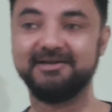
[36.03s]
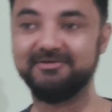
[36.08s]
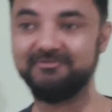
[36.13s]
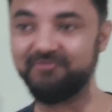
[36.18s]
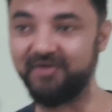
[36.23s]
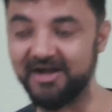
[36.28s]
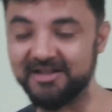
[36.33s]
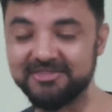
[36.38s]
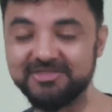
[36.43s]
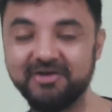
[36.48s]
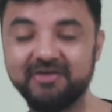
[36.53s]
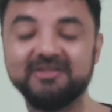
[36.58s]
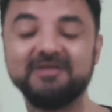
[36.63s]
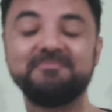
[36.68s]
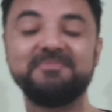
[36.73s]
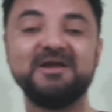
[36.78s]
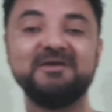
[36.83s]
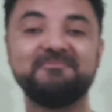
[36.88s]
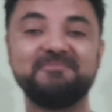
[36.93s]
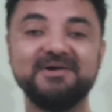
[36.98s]
One third
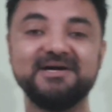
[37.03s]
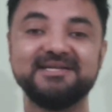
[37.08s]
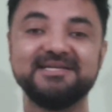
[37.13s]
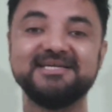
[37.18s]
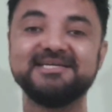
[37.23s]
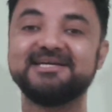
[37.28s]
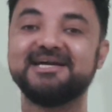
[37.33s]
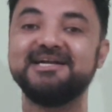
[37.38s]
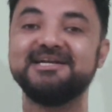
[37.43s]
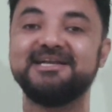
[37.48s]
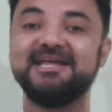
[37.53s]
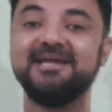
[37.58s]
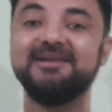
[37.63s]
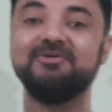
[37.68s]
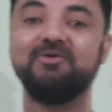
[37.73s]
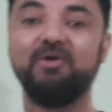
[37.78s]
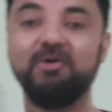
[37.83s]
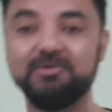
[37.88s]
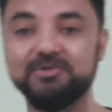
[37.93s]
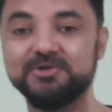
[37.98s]
of the paper
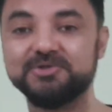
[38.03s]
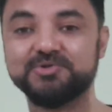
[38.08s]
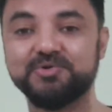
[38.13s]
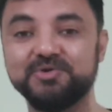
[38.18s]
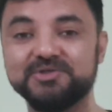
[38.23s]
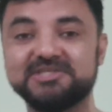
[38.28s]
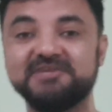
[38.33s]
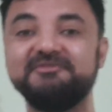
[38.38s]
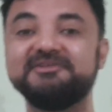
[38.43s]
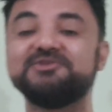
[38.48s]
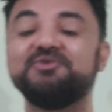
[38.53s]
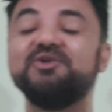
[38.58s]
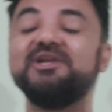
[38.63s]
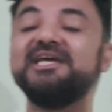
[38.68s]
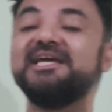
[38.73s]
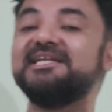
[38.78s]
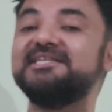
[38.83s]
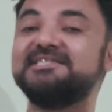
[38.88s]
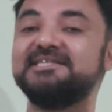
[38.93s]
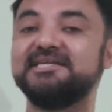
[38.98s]
contain all those questions which
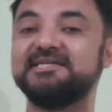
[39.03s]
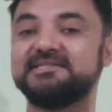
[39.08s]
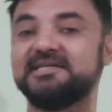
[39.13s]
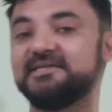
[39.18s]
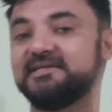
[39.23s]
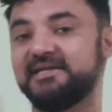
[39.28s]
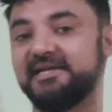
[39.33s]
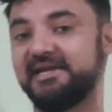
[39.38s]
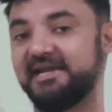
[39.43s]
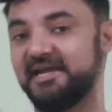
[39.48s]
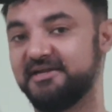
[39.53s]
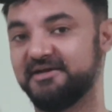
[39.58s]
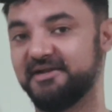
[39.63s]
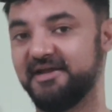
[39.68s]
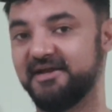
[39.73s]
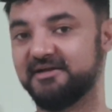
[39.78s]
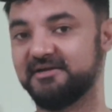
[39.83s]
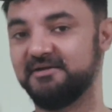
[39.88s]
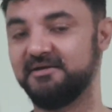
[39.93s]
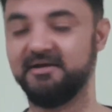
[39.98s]
only engineers can
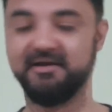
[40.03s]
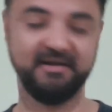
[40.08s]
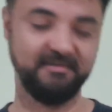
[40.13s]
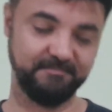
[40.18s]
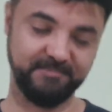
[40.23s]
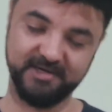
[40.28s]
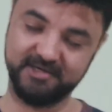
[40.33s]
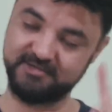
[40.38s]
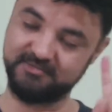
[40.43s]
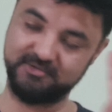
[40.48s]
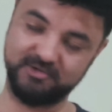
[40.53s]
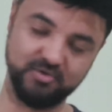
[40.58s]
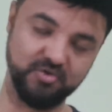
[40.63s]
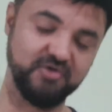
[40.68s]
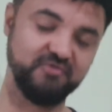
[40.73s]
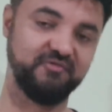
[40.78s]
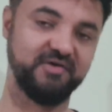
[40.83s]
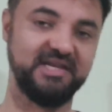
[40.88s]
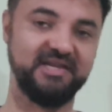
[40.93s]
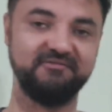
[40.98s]
crack. But
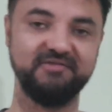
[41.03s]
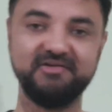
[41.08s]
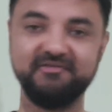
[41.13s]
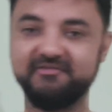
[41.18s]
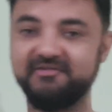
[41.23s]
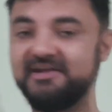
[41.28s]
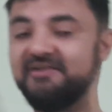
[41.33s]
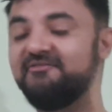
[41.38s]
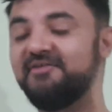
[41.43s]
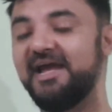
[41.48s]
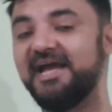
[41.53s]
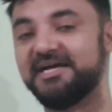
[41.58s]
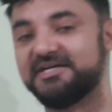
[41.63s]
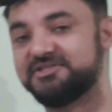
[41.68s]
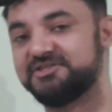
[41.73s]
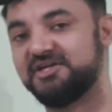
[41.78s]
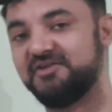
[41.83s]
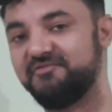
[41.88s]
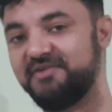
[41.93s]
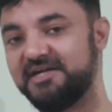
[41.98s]
don't worry, we'll give
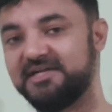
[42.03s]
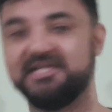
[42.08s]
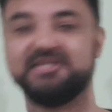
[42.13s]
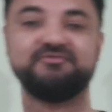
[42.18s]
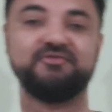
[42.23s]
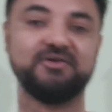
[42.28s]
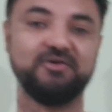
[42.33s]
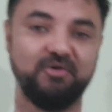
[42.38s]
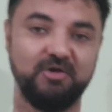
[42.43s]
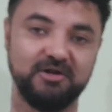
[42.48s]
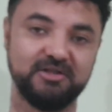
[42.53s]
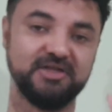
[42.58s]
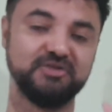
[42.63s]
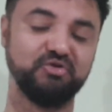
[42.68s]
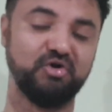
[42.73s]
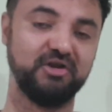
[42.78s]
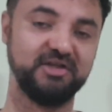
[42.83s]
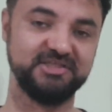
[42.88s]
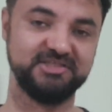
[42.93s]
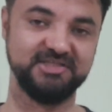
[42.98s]
extra weightage for all the
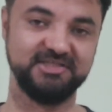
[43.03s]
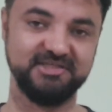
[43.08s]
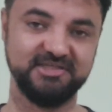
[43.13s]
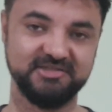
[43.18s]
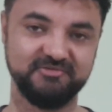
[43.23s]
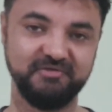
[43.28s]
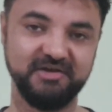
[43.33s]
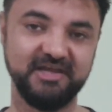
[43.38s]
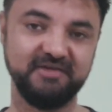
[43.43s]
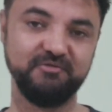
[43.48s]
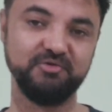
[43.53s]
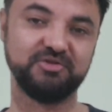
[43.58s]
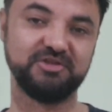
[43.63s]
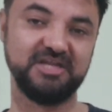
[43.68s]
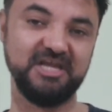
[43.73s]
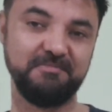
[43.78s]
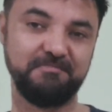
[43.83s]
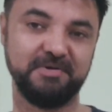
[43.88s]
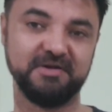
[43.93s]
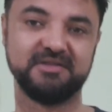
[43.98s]
non-engineers. We'll give you
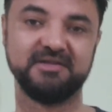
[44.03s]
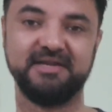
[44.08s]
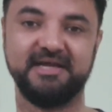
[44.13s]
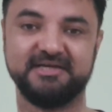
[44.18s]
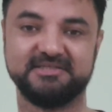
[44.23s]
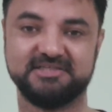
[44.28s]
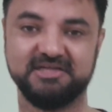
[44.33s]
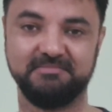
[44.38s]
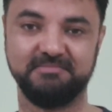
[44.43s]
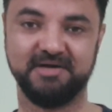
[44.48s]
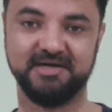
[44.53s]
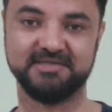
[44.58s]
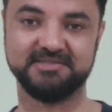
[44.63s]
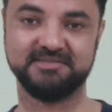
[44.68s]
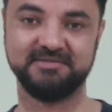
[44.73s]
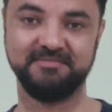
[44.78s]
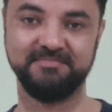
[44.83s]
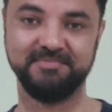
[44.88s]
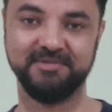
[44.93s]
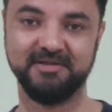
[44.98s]
3% extra
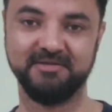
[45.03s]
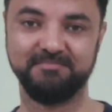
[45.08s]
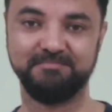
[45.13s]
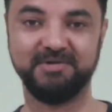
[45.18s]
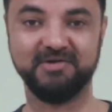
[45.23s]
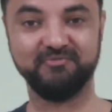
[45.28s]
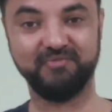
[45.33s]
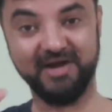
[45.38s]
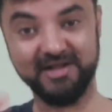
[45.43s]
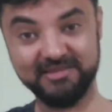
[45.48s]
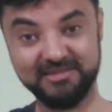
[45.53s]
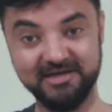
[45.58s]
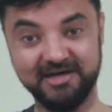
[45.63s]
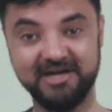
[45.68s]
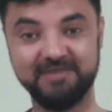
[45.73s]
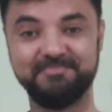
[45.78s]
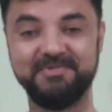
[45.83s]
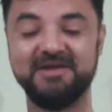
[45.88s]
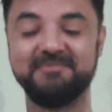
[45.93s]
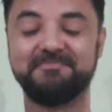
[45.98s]
marks. But one
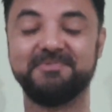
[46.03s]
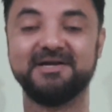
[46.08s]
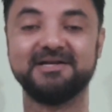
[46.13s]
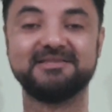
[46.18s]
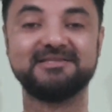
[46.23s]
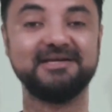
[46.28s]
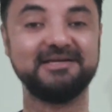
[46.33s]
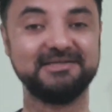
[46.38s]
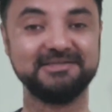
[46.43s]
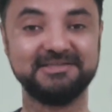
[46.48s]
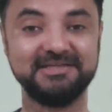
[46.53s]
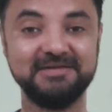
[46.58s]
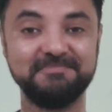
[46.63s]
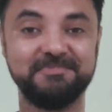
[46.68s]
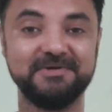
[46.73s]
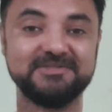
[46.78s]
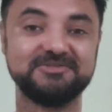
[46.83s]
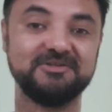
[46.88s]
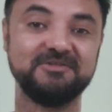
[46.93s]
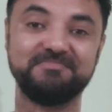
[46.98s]
third paper,
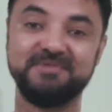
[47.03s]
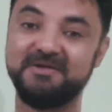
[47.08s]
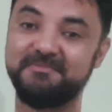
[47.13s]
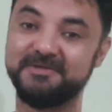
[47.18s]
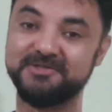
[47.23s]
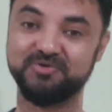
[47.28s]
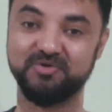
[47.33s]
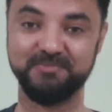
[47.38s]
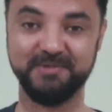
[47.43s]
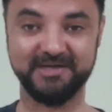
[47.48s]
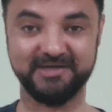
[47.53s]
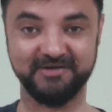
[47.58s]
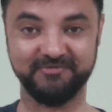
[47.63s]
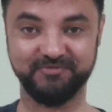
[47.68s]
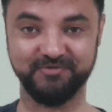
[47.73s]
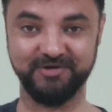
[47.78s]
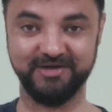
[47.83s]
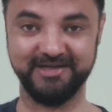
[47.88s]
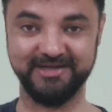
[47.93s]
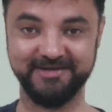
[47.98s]
33% of the paper is going to be
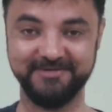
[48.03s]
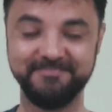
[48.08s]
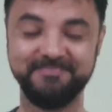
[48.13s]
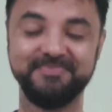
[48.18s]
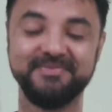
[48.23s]
tough only.